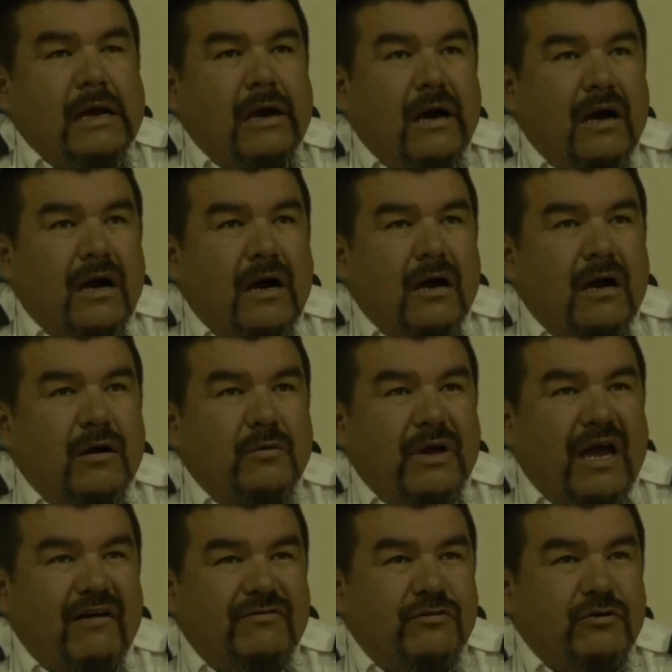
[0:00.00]
Uh, we
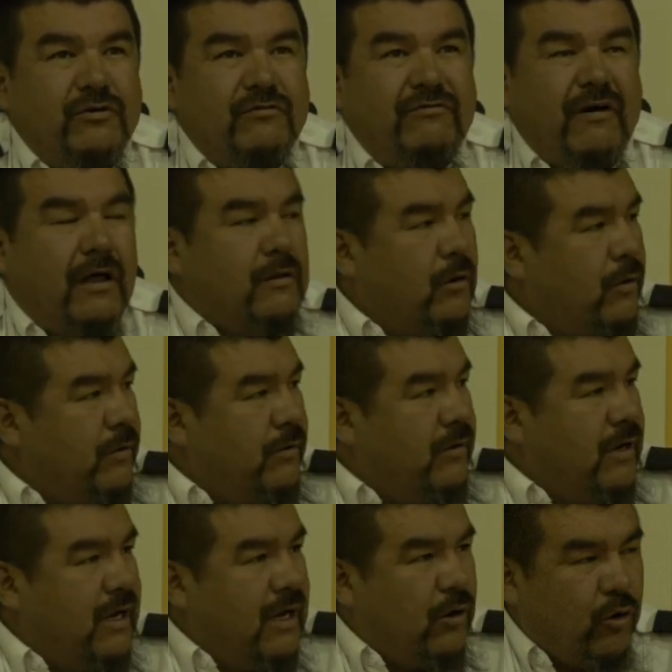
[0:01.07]
have to follow,
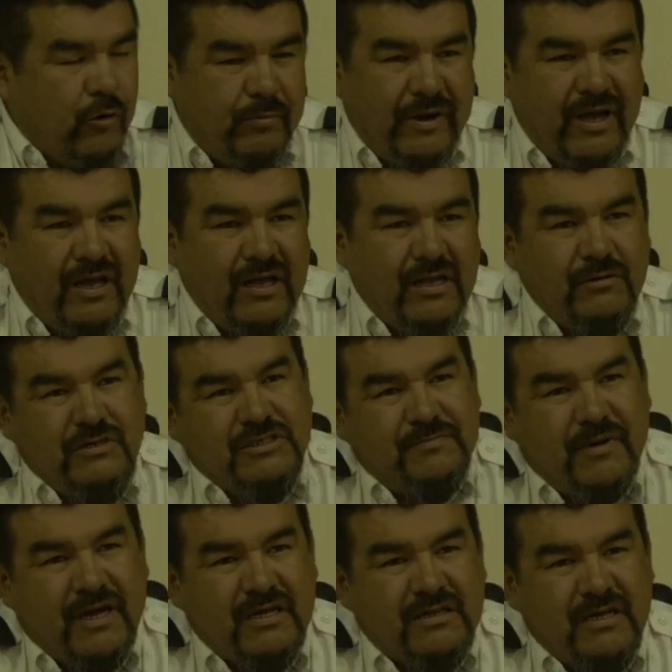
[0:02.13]
obey, and
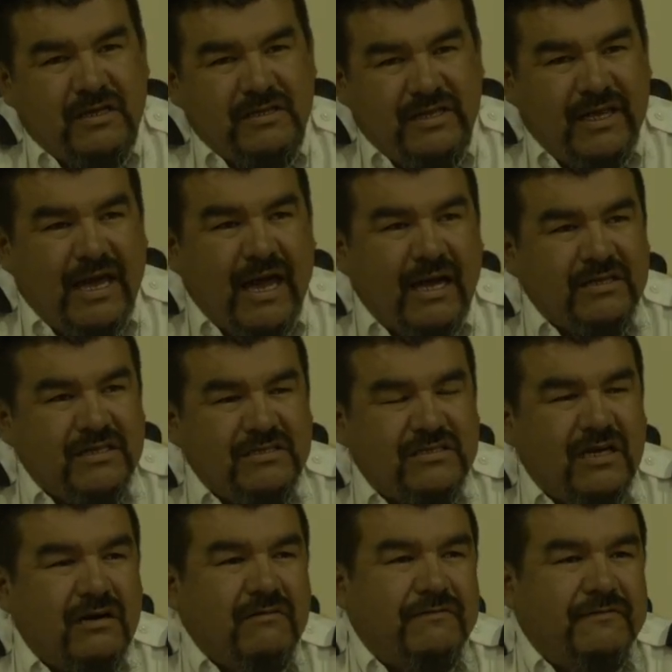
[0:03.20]
respect the act
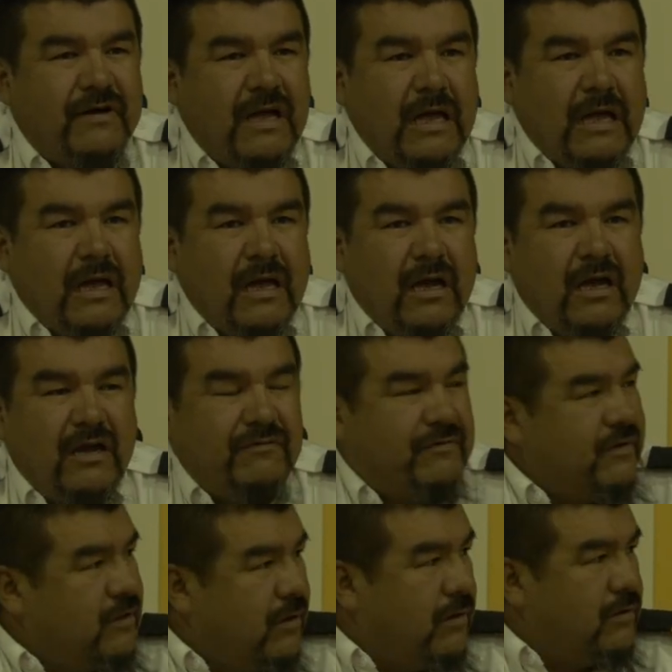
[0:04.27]
itself. If
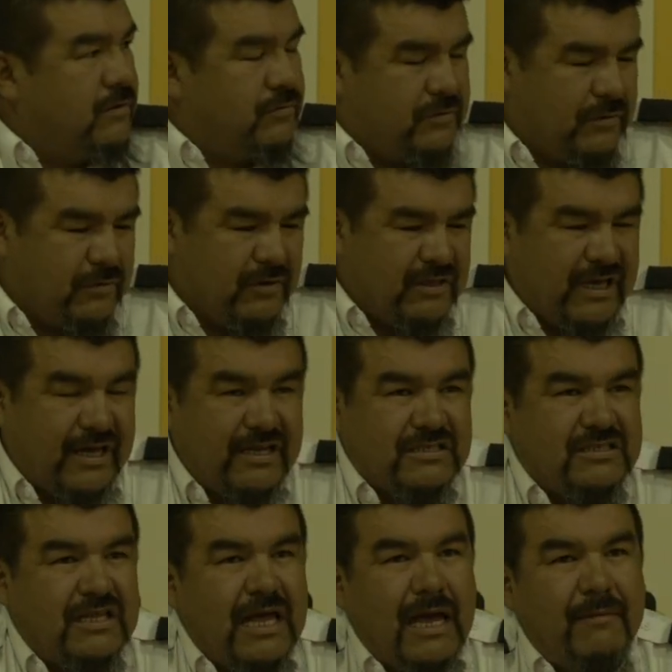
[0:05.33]
we don't, we'll get a
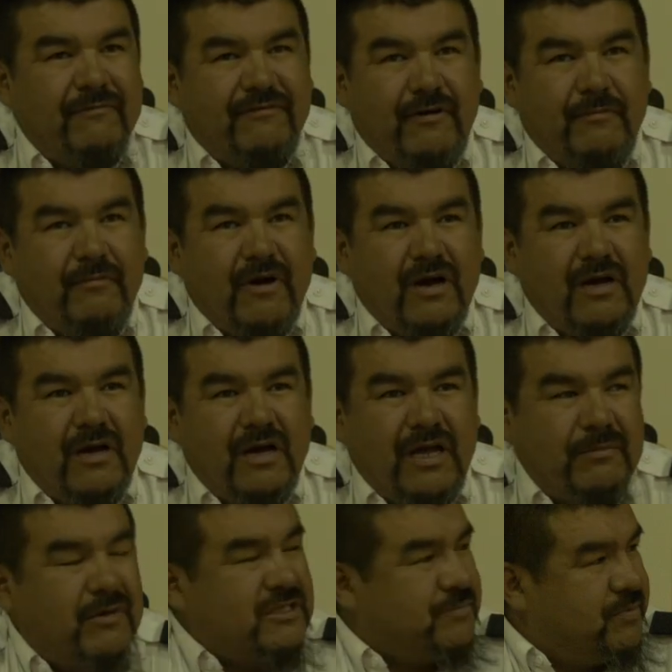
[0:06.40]
slap from uh,
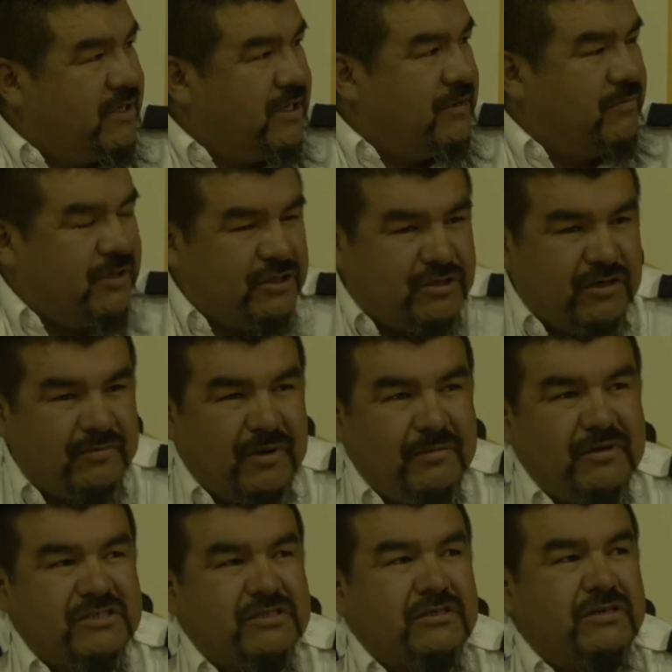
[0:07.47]
MSP, Minister of
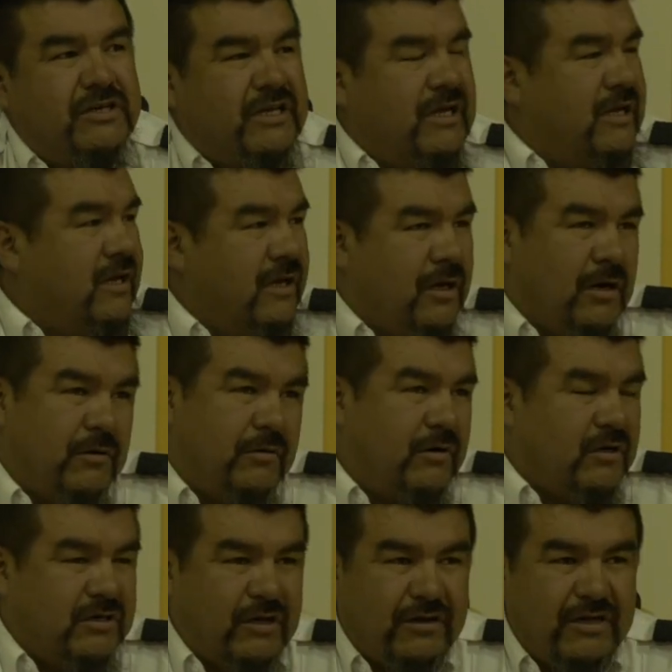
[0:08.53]
Public Security. we
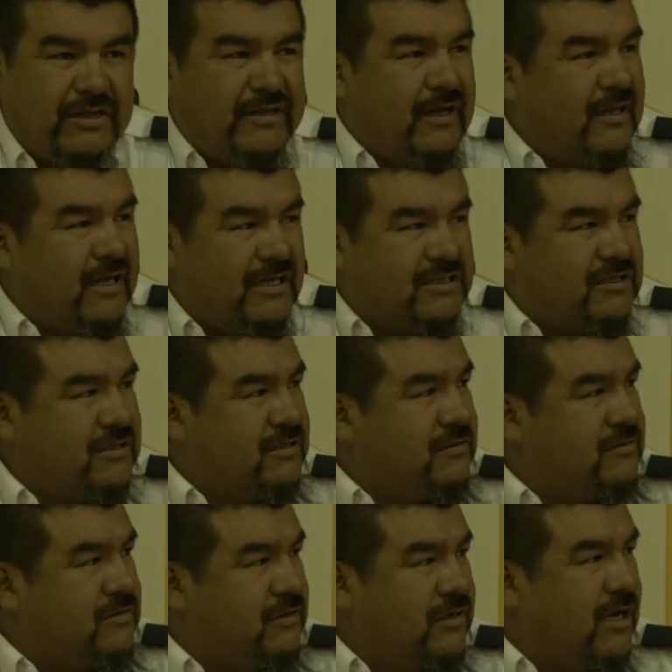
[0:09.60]
they're going to tell
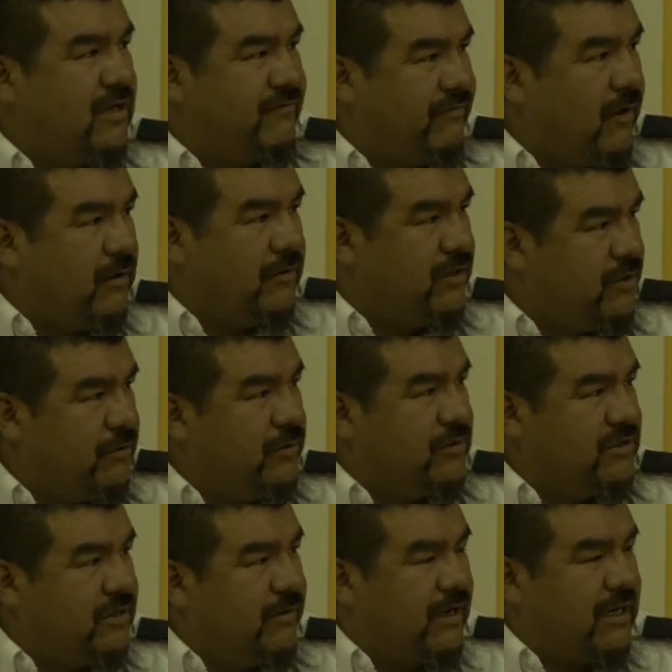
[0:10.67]
us you're not following the
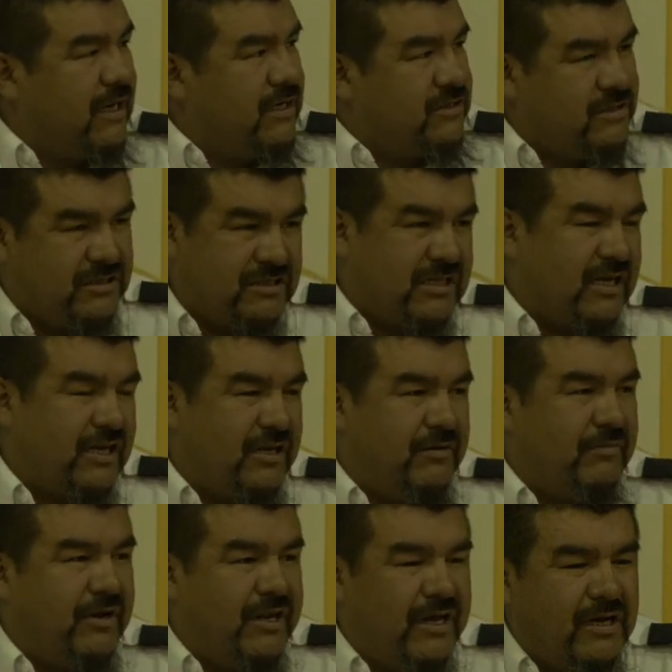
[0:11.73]
rules and regulations just like
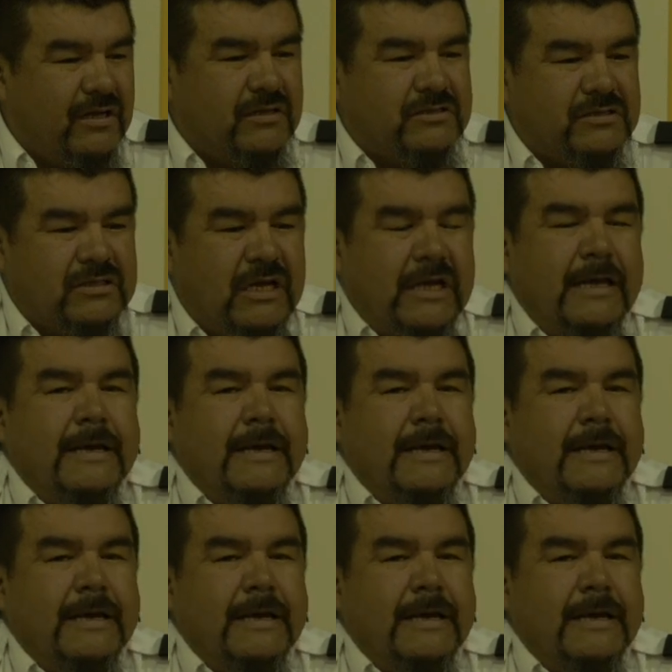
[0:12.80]
anybody else.